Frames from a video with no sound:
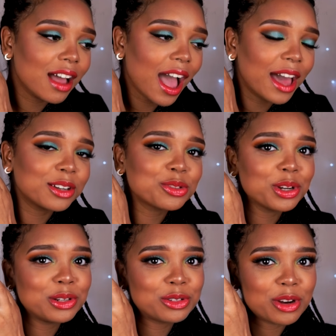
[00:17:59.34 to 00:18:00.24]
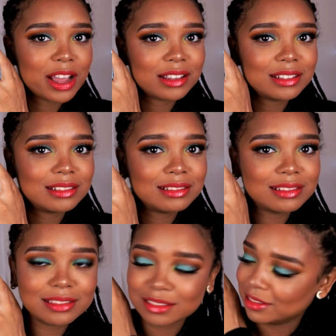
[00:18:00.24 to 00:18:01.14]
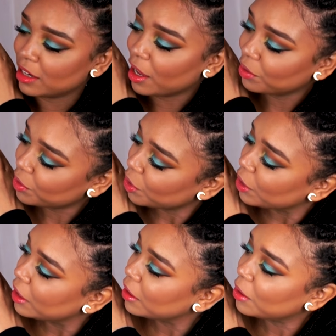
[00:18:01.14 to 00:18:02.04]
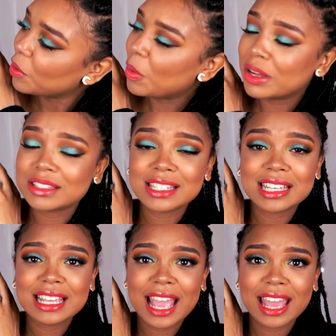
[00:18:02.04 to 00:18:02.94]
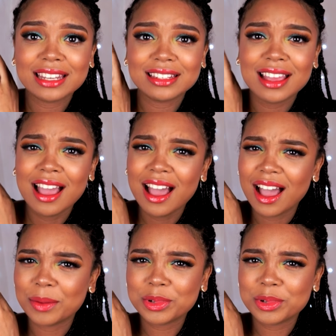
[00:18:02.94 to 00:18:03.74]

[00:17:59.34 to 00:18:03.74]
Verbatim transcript: How to Train Your Dragon Night Fury onesie, and I'm